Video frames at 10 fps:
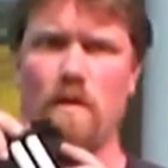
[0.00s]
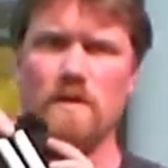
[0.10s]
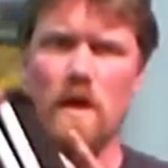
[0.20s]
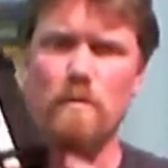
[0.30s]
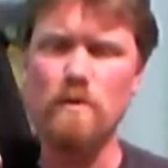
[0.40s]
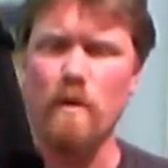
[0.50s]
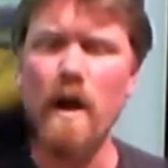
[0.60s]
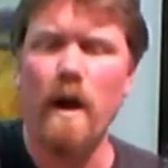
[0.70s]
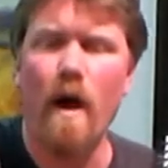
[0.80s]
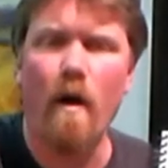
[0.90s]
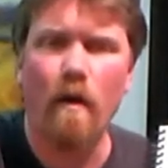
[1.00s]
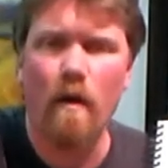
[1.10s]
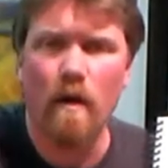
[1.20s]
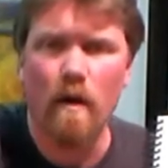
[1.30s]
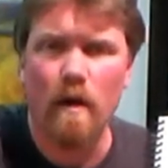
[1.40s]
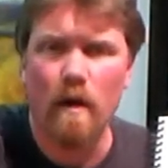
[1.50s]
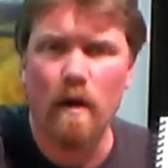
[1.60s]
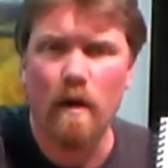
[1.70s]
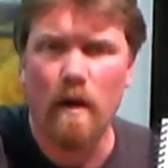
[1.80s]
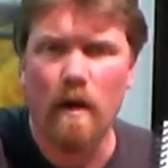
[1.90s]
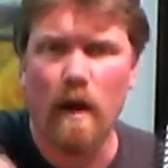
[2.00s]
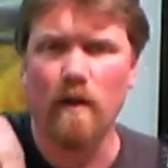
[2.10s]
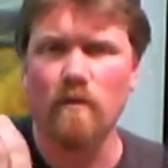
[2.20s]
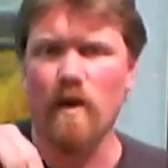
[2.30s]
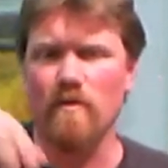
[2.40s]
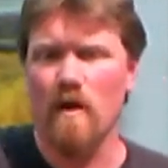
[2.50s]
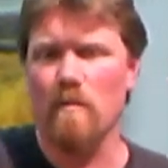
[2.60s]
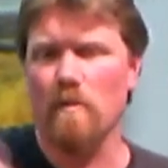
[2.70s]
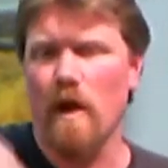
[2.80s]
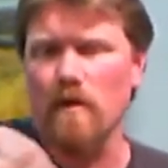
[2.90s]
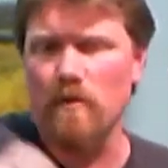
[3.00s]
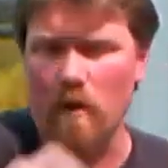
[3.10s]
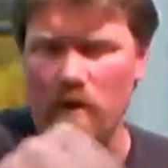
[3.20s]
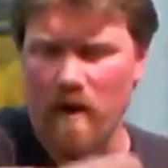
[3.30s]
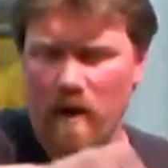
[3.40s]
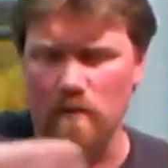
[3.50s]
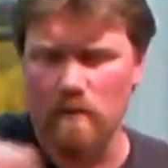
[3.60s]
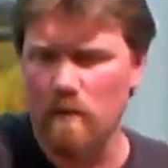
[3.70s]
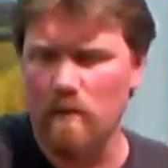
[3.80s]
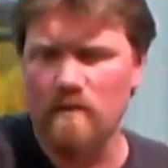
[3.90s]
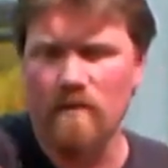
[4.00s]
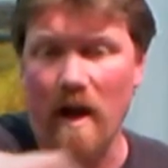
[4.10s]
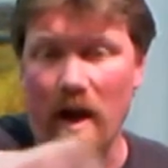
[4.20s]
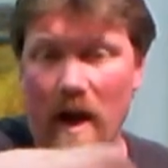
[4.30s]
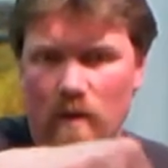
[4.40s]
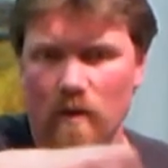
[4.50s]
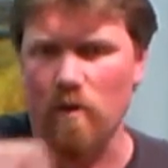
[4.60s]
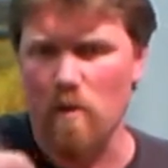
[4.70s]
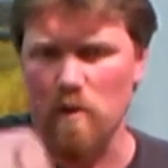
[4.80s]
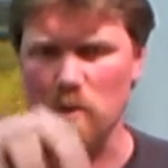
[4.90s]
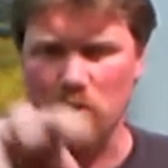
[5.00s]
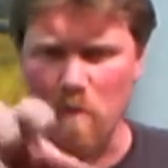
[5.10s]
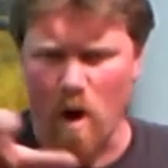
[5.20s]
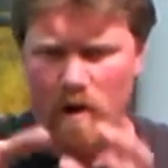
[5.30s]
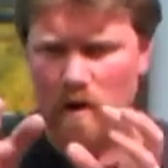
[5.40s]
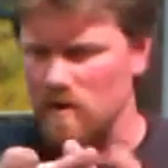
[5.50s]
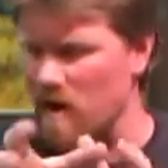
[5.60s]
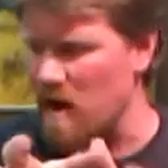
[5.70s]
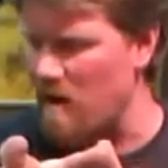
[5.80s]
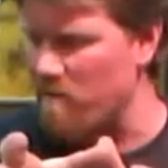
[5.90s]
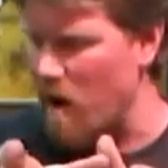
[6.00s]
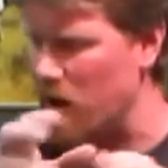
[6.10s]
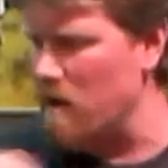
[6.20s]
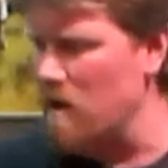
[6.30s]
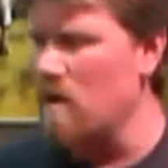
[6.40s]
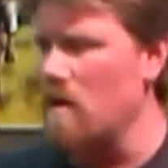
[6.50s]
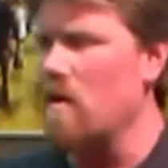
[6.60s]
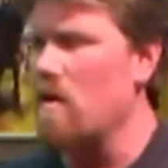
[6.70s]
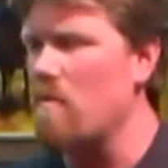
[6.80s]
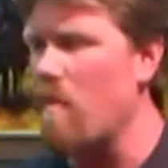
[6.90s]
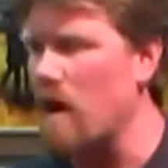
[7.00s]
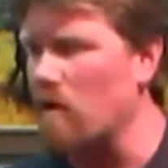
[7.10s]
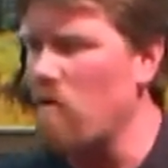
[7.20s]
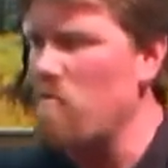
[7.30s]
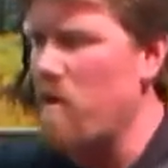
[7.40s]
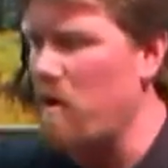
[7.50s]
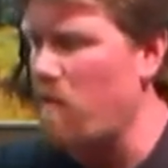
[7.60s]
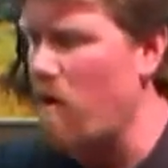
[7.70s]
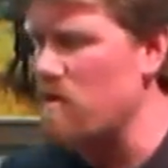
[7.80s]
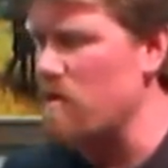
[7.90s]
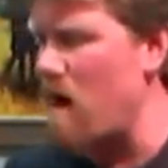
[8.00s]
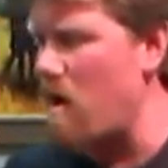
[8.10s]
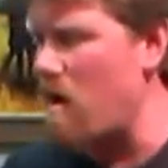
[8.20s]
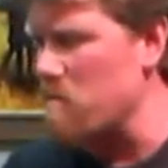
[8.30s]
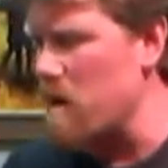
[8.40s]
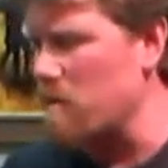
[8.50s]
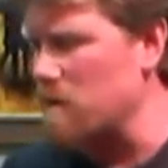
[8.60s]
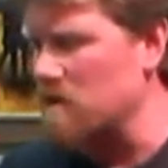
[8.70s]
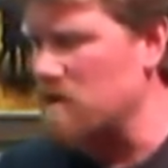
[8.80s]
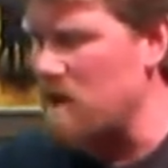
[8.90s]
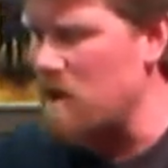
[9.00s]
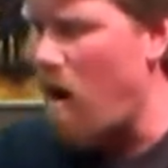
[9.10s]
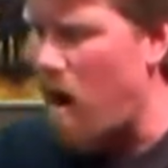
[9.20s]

this comes right out and sets up nice, so if I say I had this loaded with markers, I'd have my grouping right there. I'd be able to see